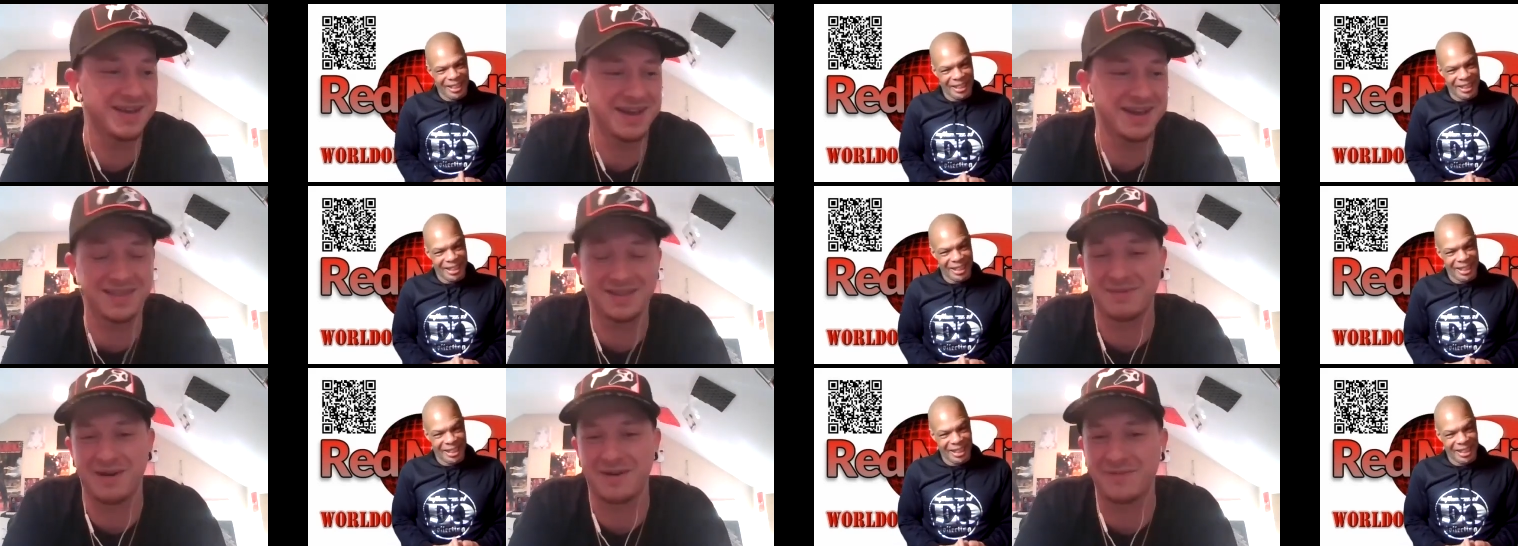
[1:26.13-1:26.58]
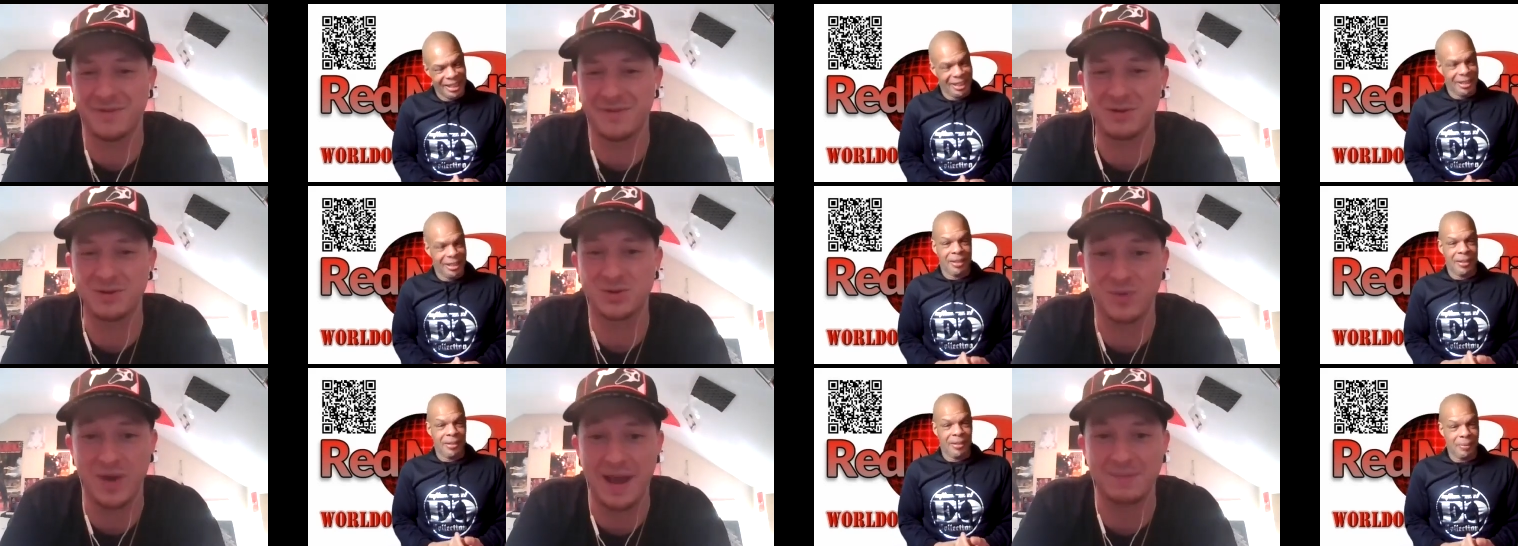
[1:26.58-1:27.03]
Speaker 1: And then my
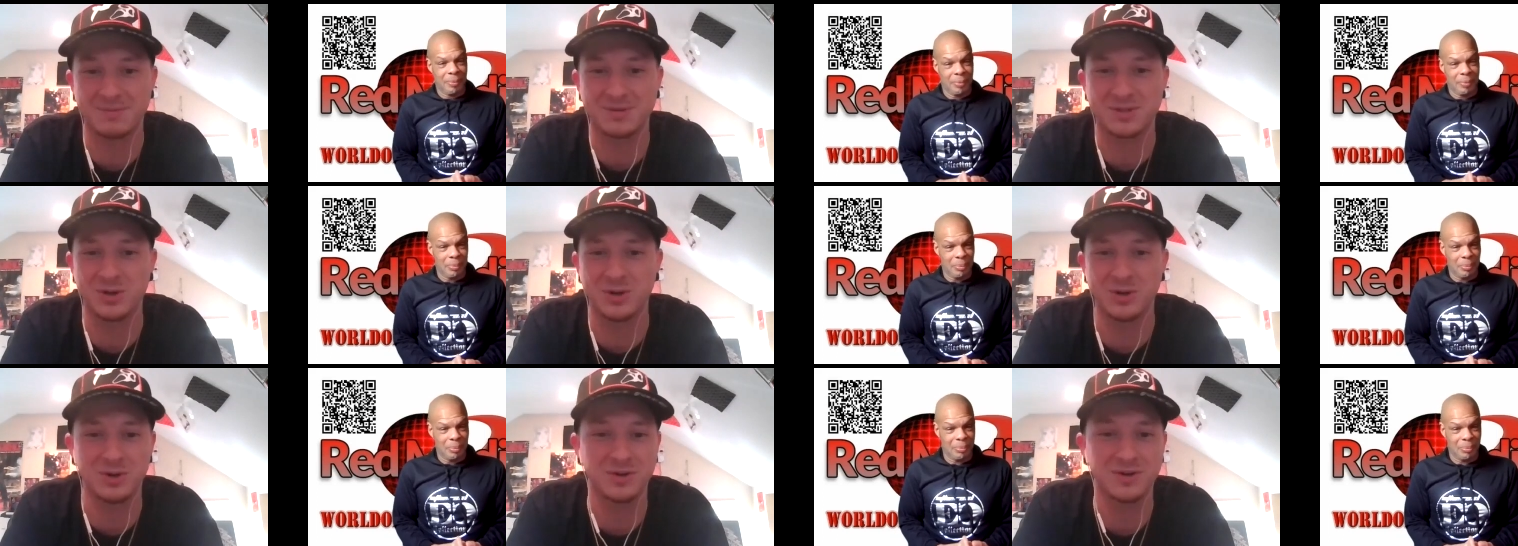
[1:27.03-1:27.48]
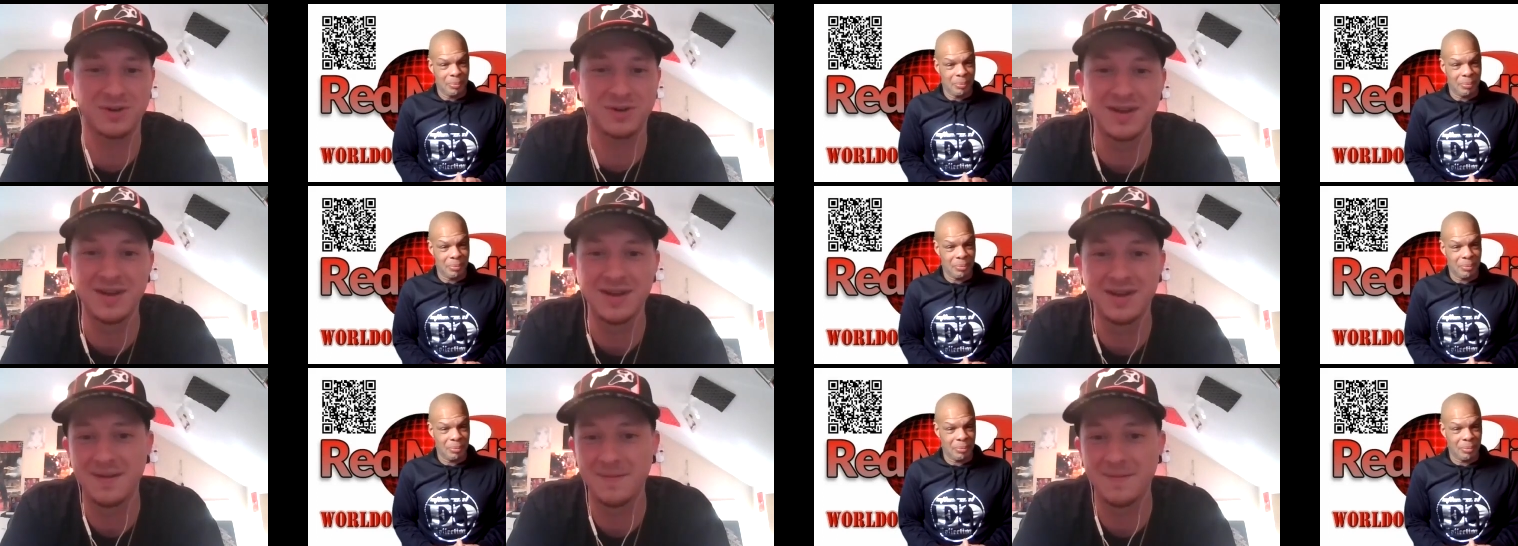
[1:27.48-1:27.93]
first rap song,
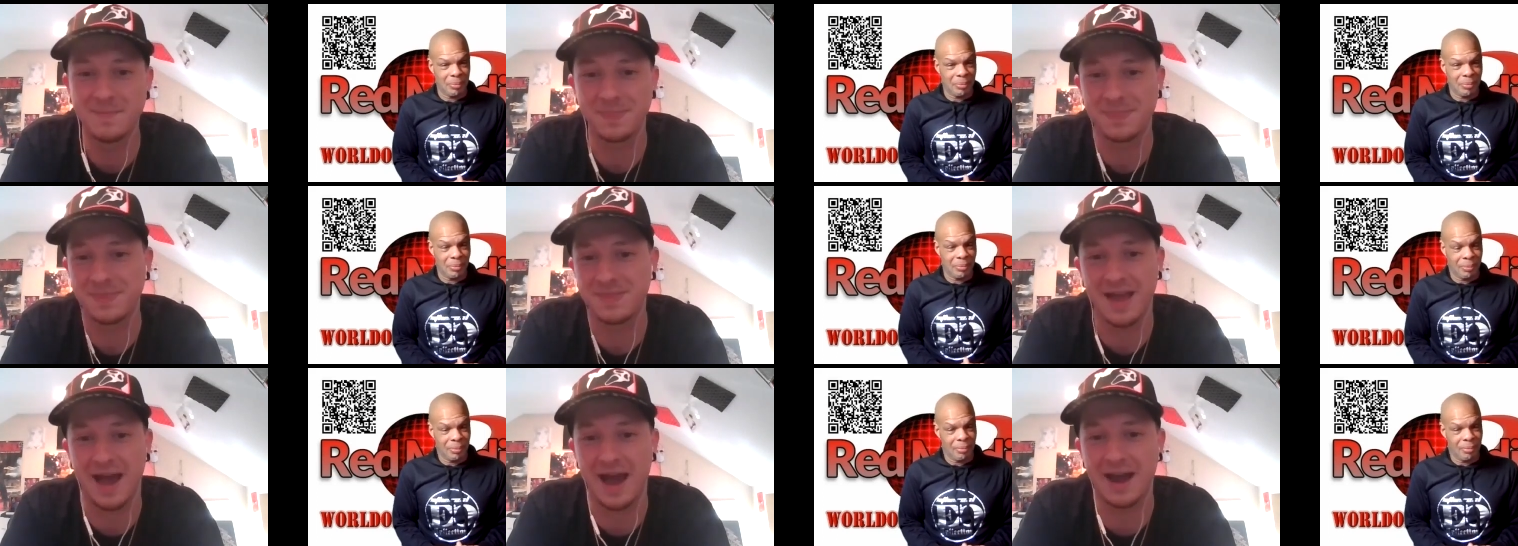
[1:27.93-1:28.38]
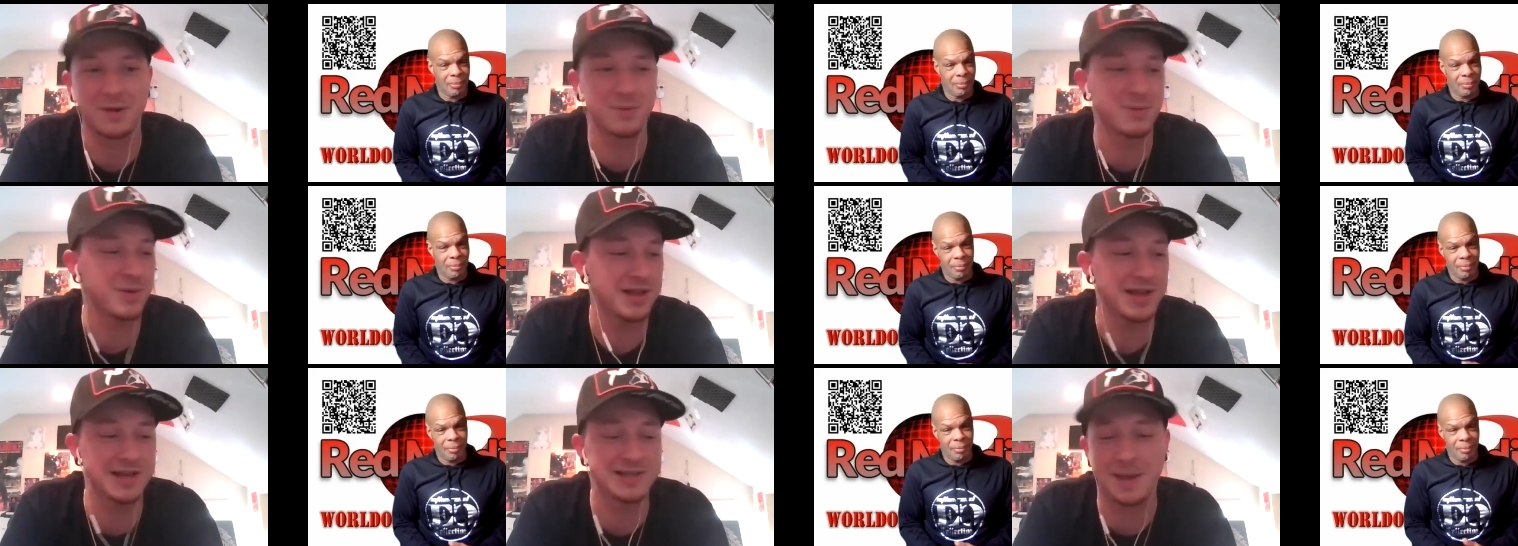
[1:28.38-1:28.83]
I didn't
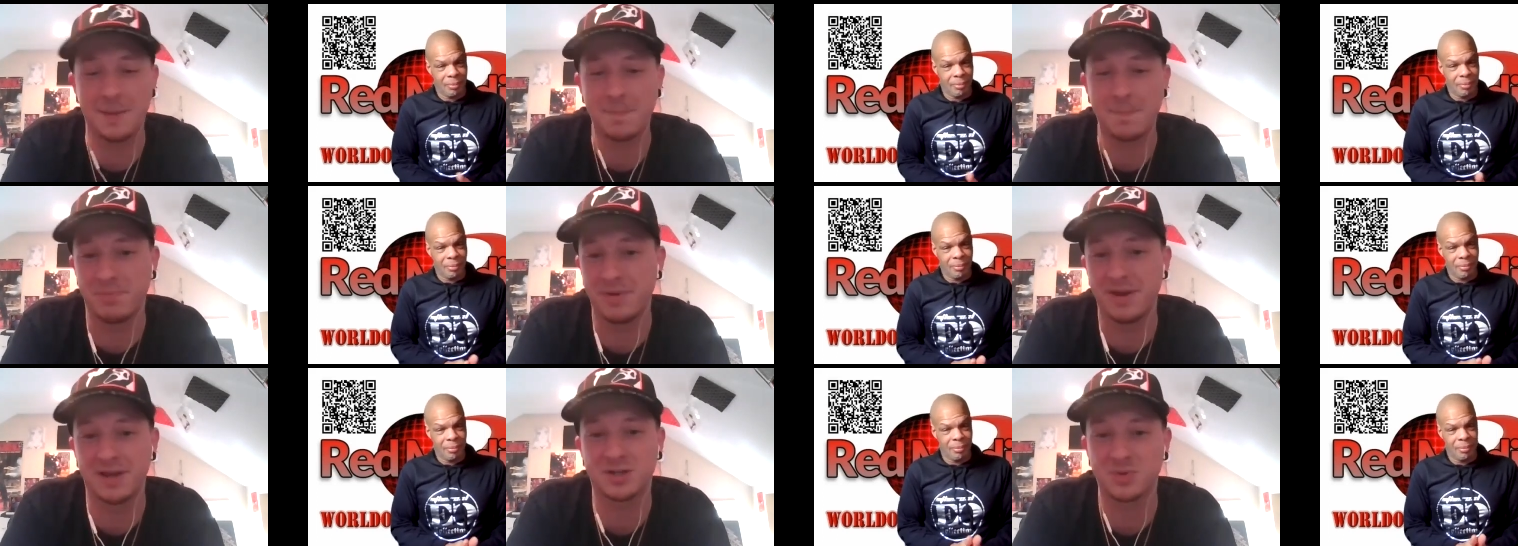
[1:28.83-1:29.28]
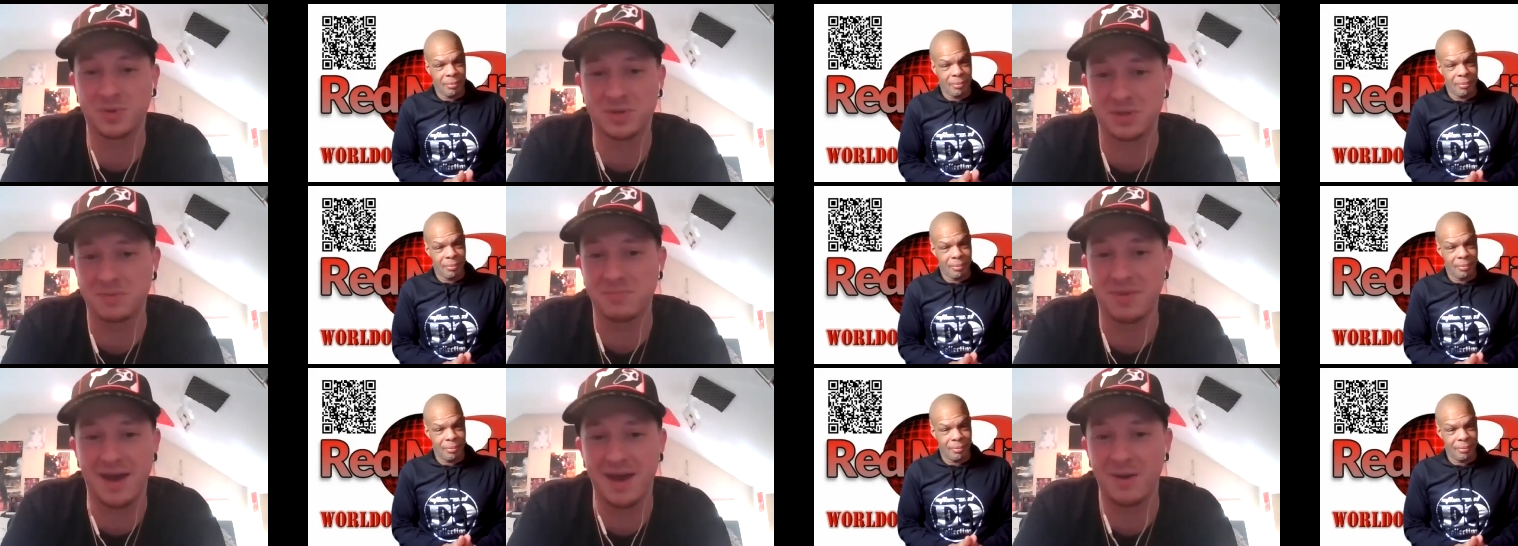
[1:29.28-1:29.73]
realize that bitch was a
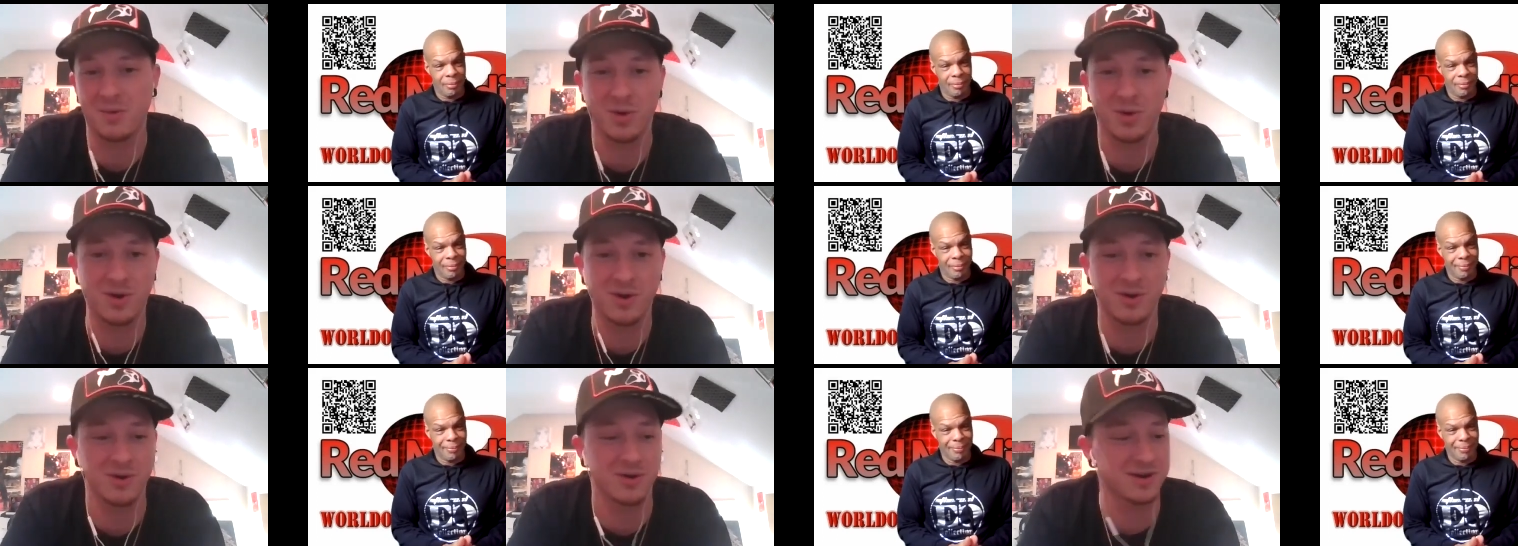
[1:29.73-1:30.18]
bad word.